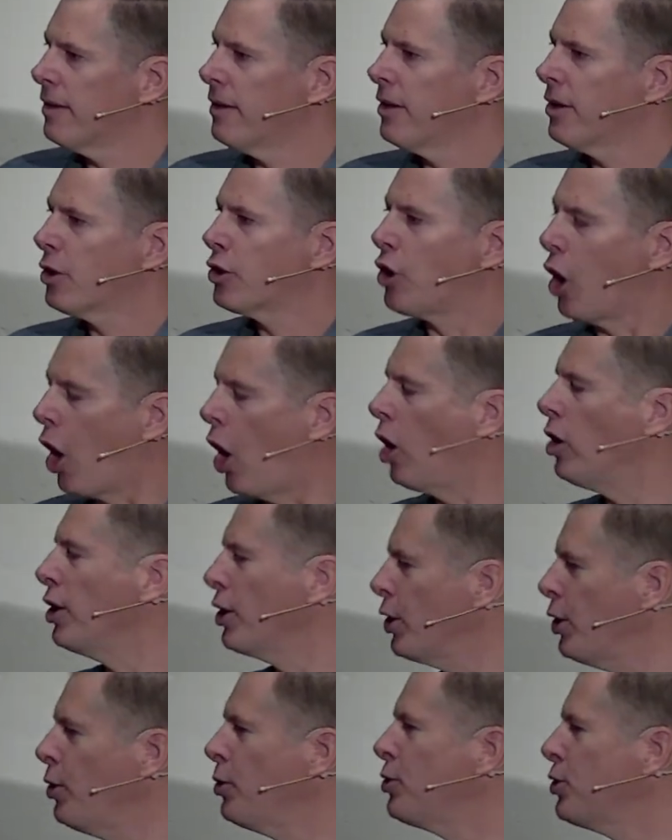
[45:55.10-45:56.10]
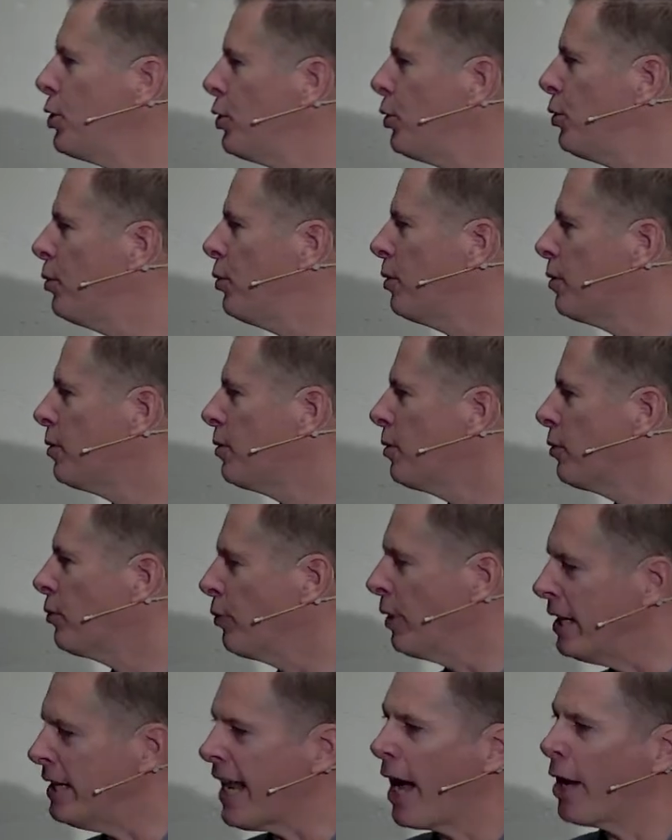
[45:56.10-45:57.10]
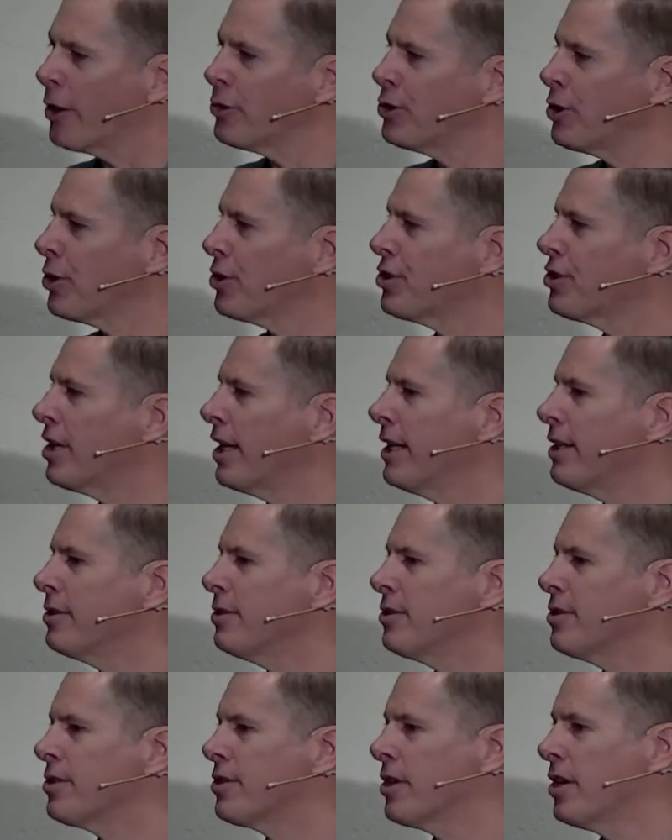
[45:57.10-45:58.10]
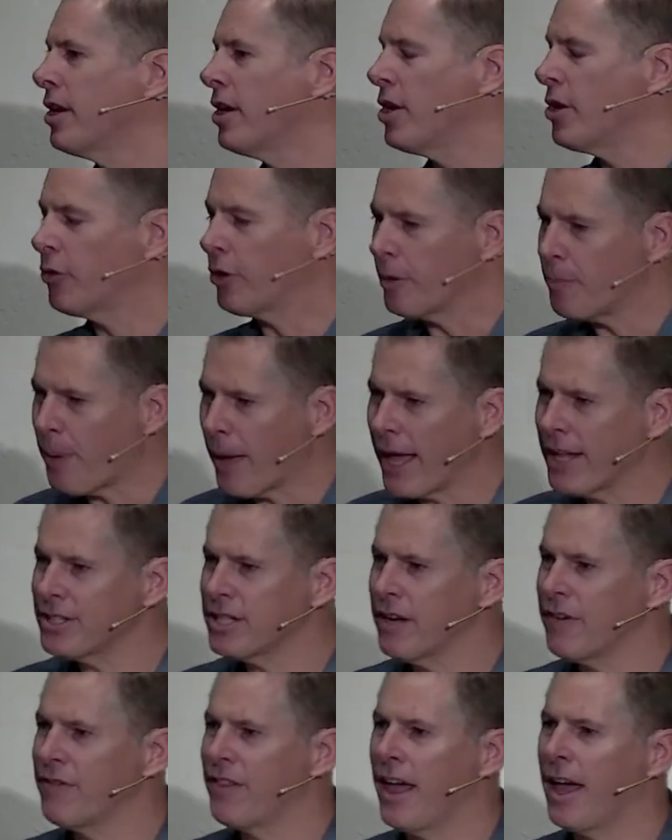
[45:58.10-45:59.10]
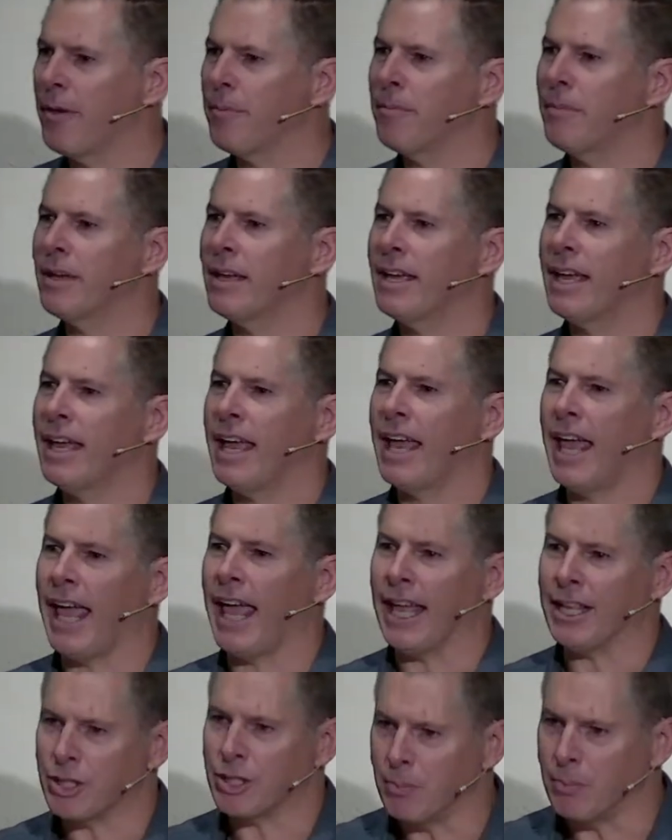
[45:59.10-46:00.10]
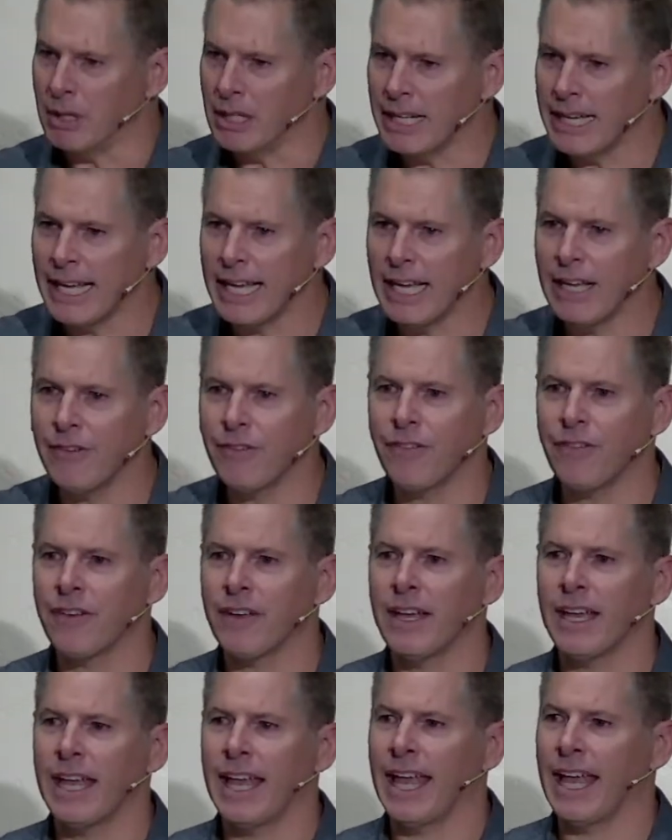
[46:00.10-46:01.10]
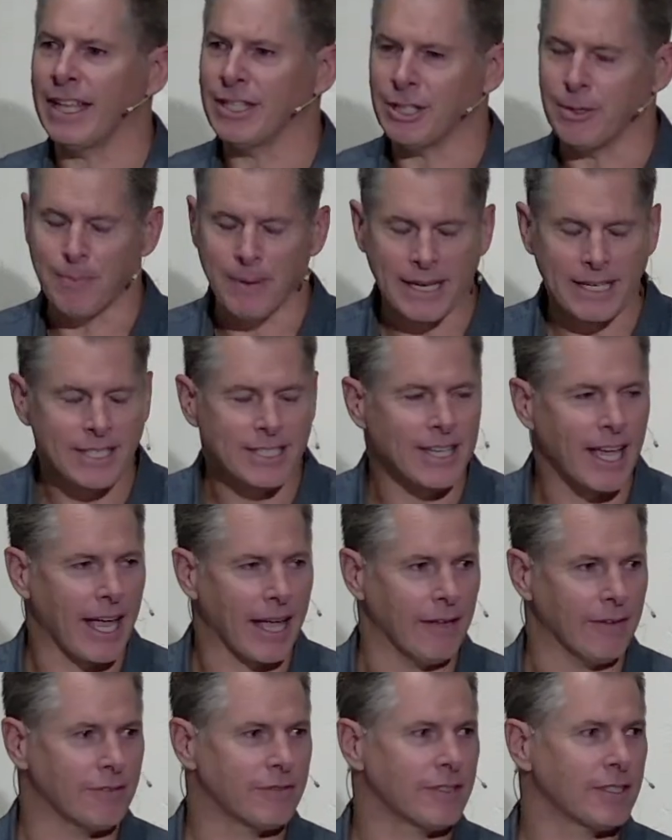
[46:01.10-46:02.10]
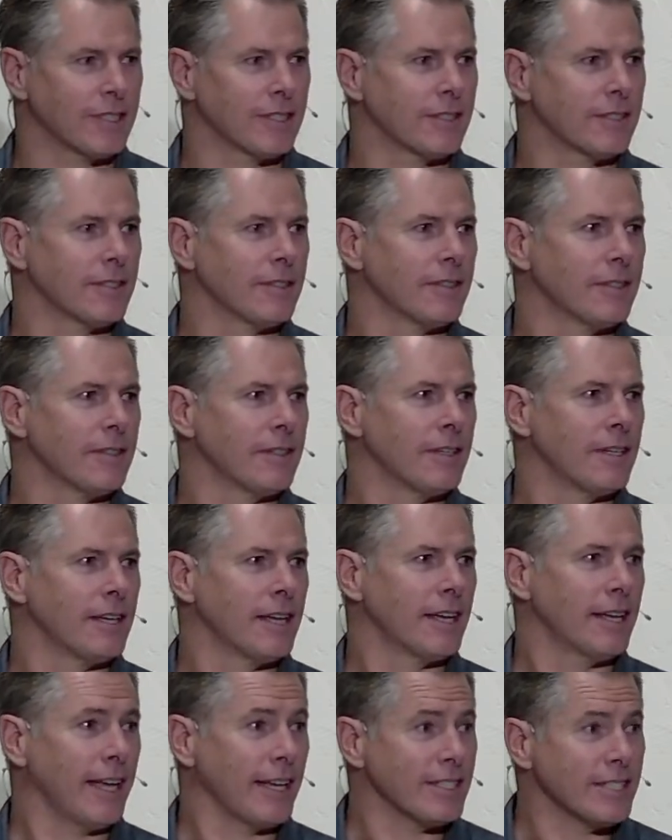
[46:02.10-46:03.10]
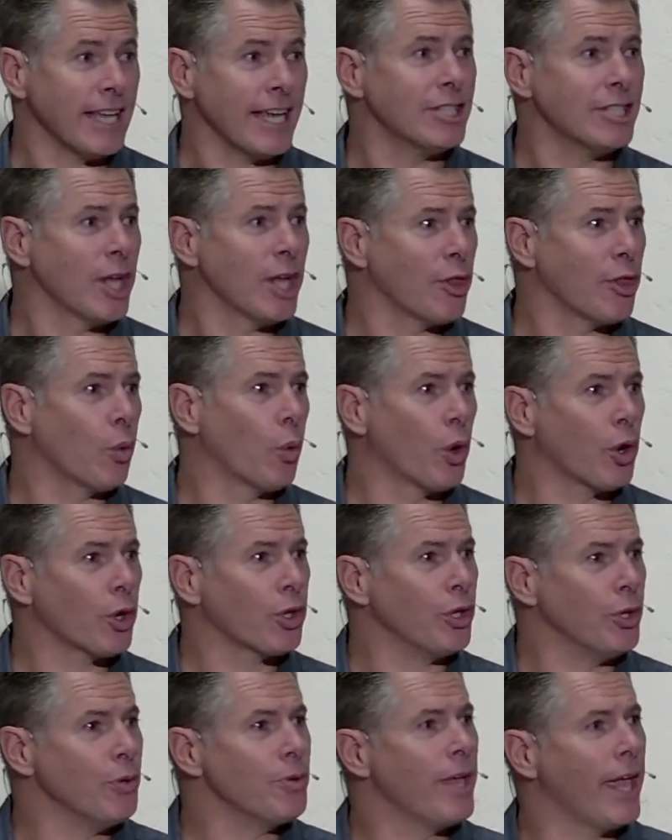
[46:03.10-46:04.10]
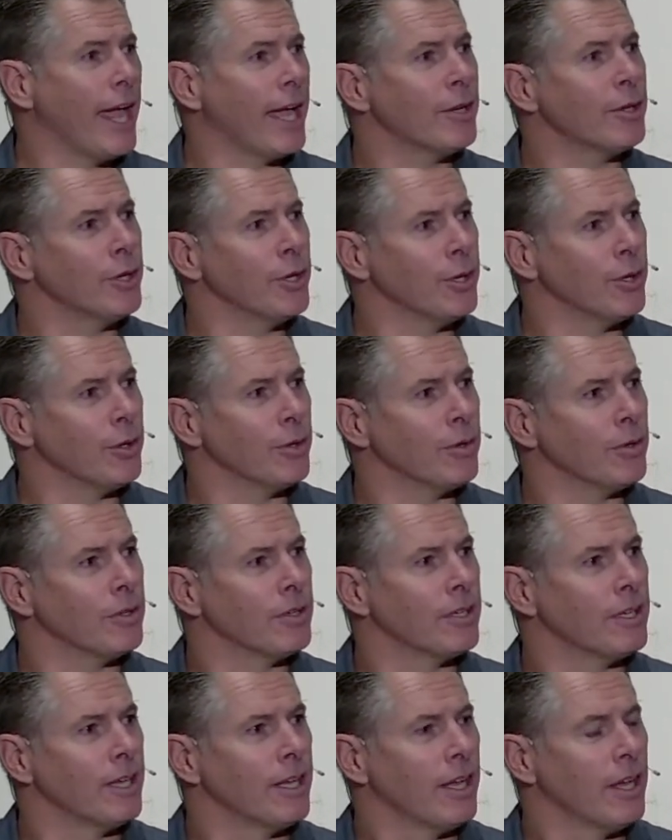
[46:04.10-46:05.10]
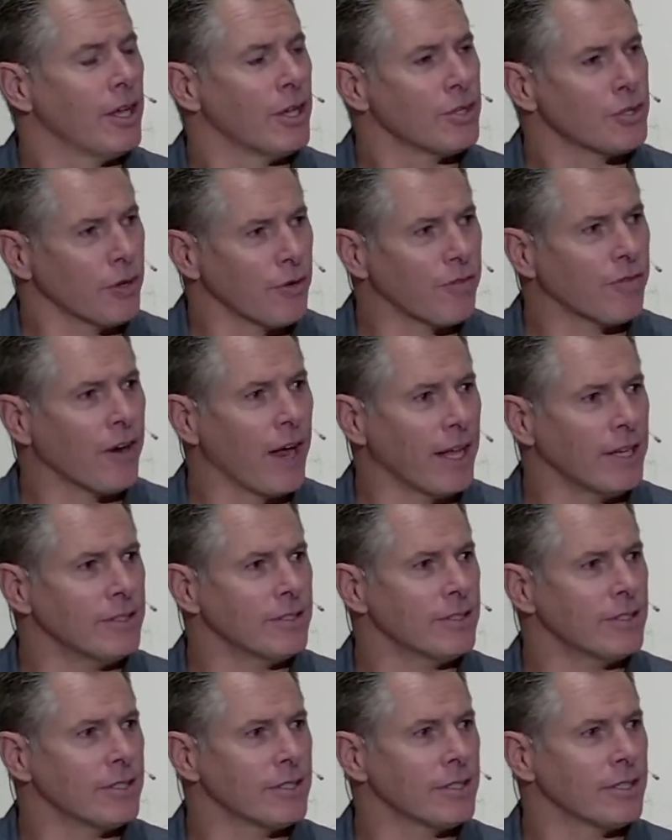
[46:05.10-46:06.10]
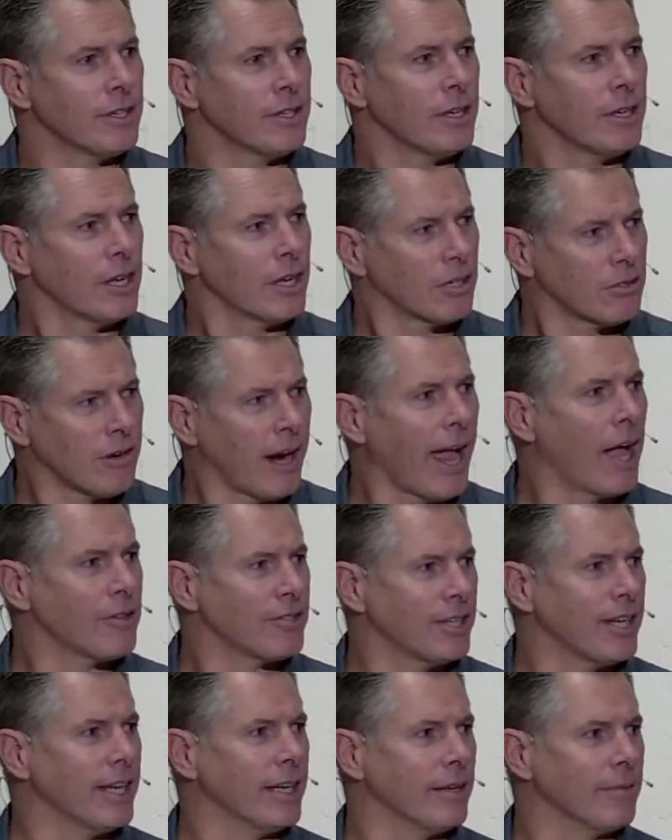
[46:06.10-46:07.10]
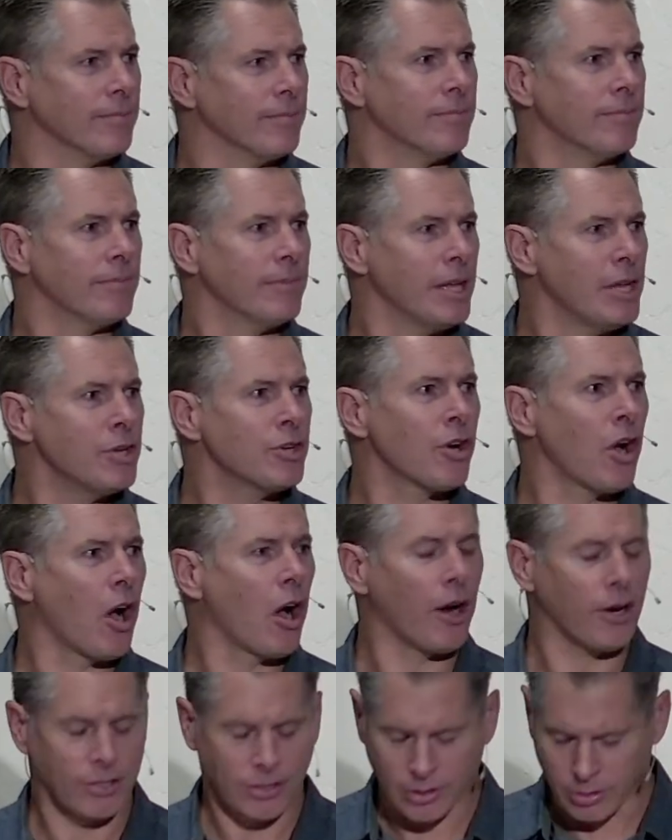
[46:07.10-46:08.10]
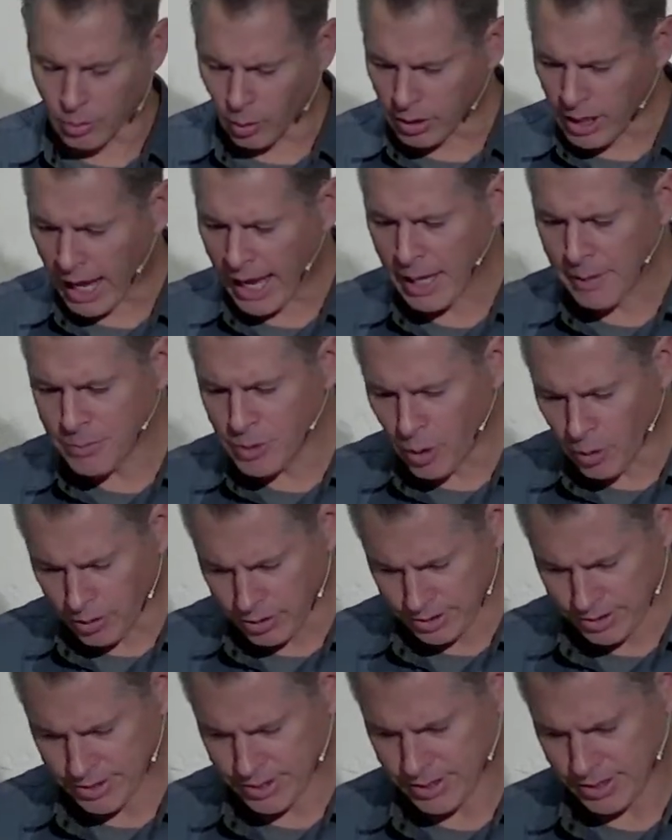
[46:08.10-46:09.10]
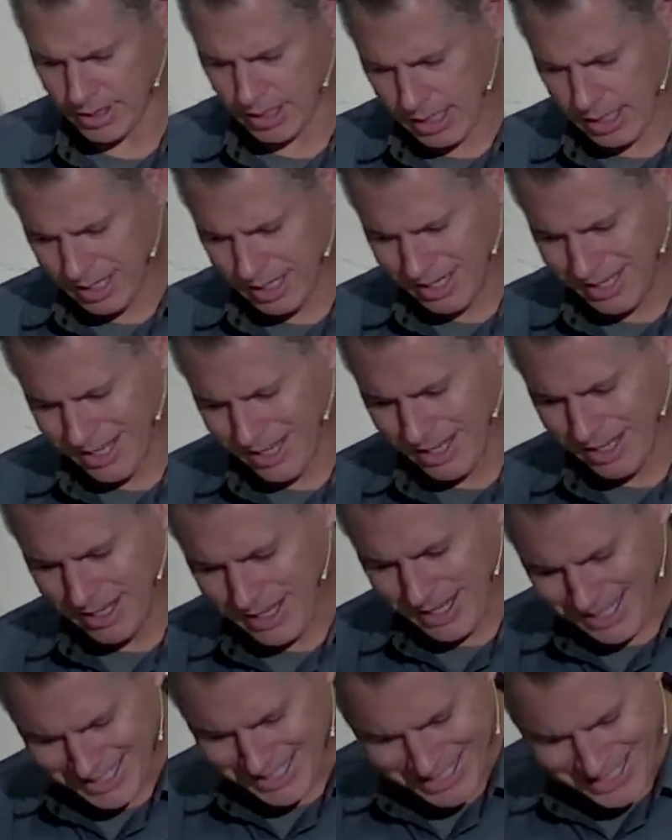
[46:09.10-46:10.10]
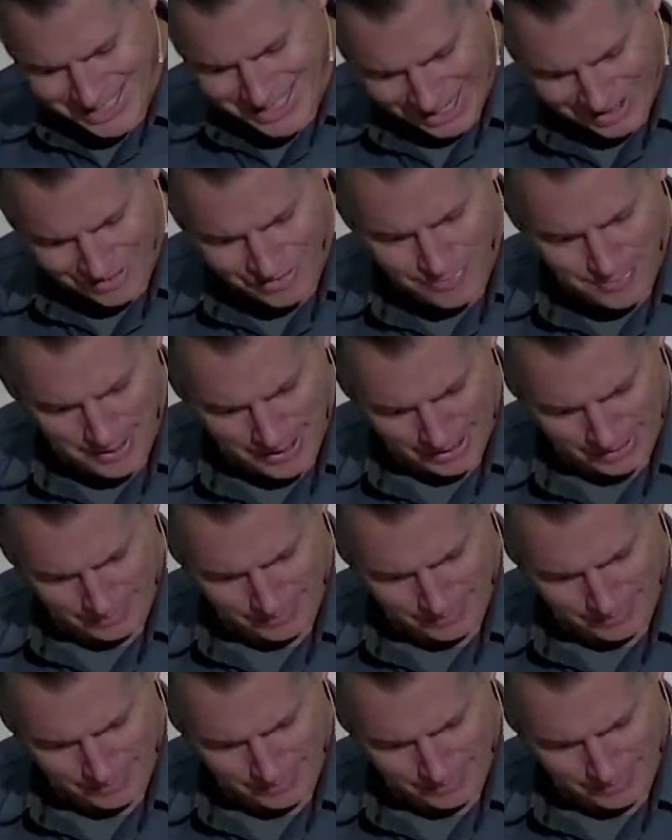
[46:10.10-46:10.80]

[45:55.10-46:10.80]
calling you to renounce your sins, repent of them, and to believe and to saved. Because He's done the work you can't do. So friend, cry out to Him in your heart, Lord, I am yours. Save me.